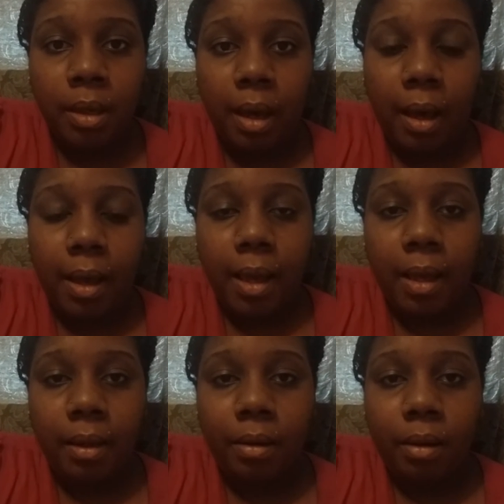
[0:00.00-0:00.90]
I
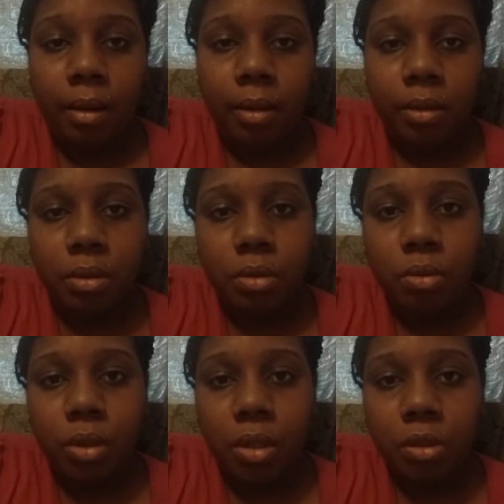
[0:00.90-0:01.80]
had two
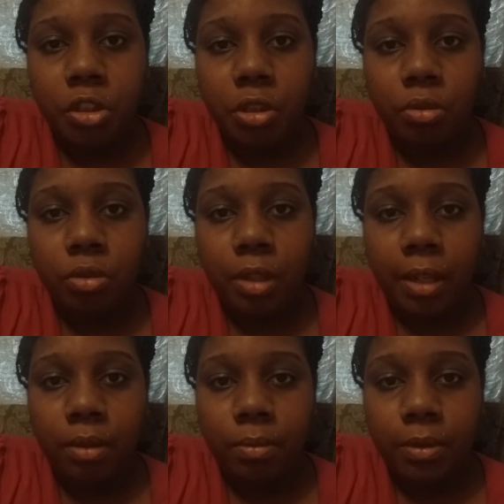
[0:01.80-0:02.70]
young children at